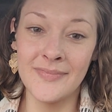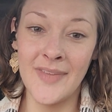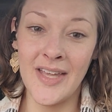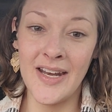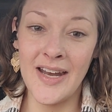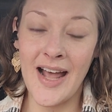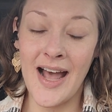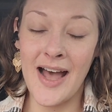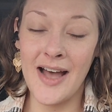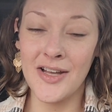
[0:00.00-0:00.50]

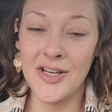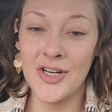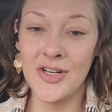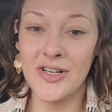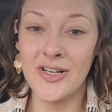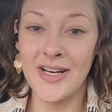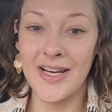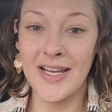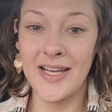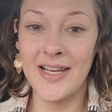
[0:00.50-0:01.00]
And at
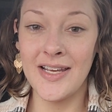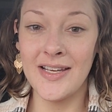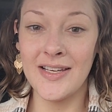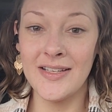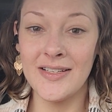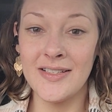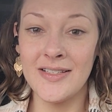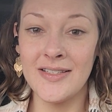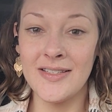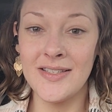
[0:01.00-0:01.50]
your
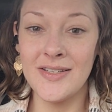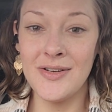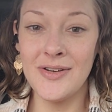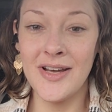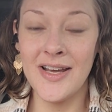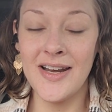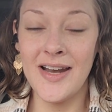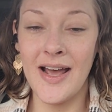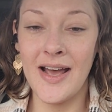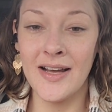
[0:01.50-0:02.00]
ease, you
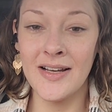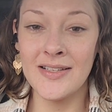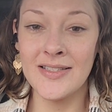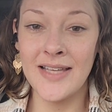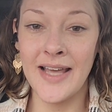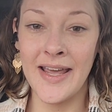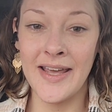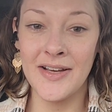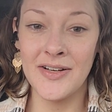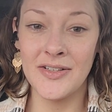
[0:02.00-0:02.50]
can
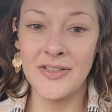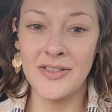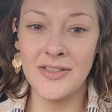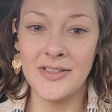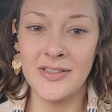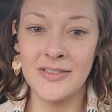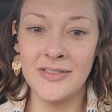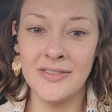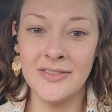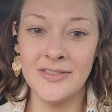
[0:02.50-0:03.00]

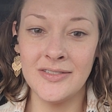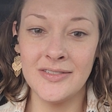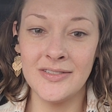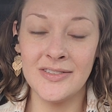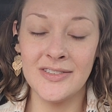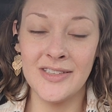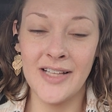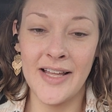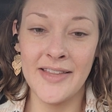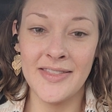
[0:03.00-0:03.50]
exhale.
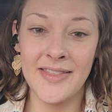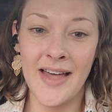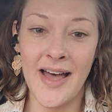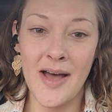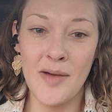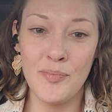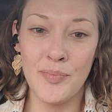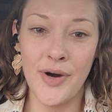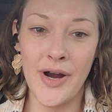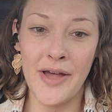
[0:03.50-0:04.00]
Let
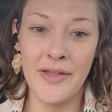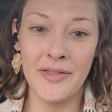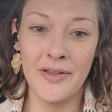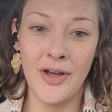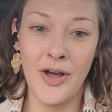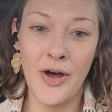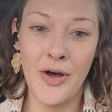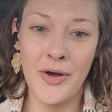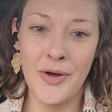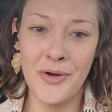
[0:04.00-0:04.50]
that breath
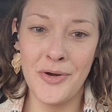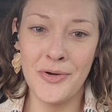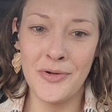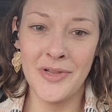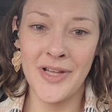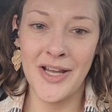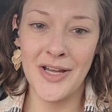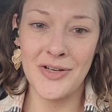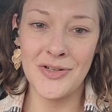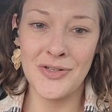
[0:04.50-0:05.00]
go
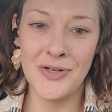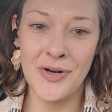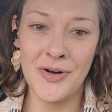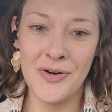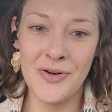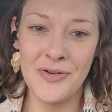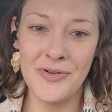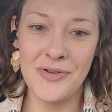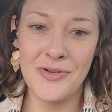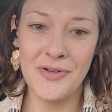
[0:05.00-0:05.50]
like a
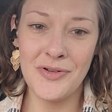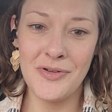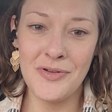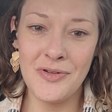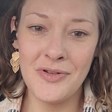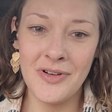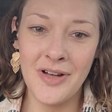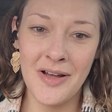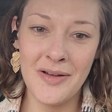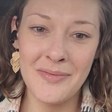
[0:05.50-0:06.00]

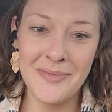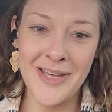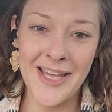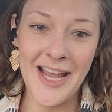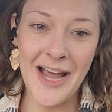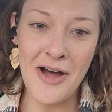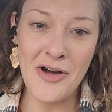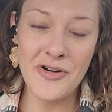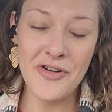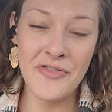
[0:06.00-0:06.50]
turtle
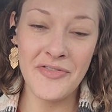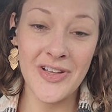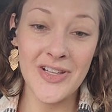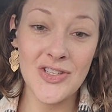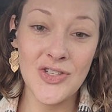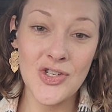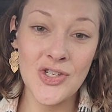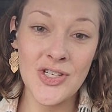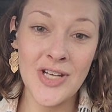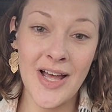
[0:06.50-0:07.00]
coming out of
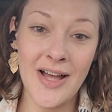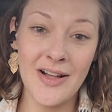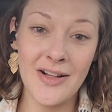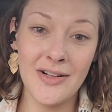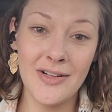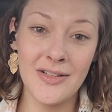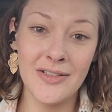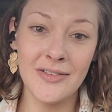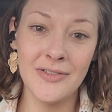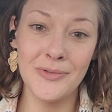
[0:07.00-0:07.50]
its
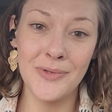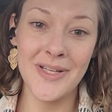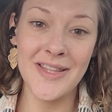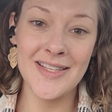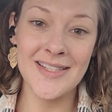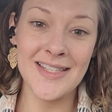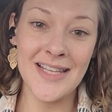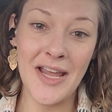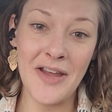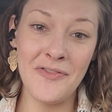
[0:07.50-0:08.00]
shell with
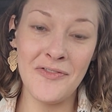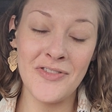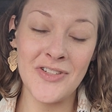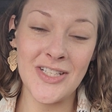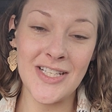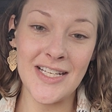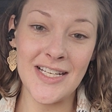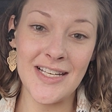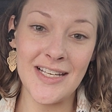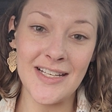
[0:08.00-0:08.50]

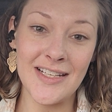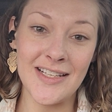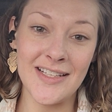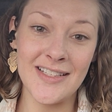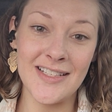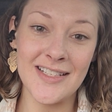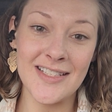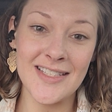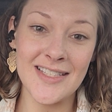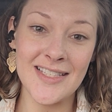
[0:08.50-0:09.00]
safety
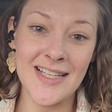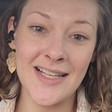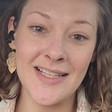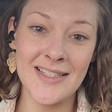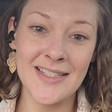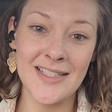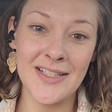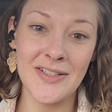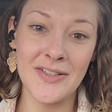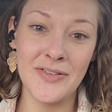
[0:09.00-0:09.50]
and a
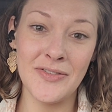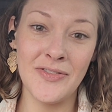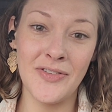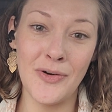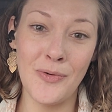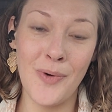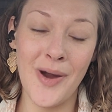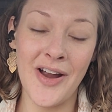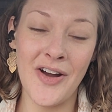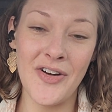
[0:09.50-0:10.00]
sense of
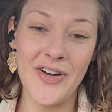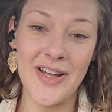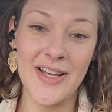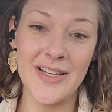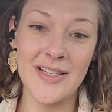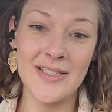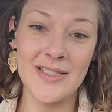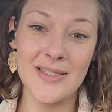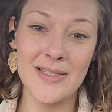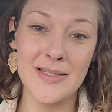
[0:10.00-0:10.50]

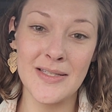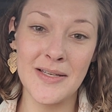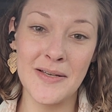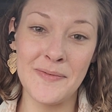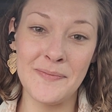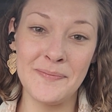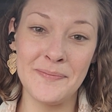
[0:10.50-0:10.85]
awareness.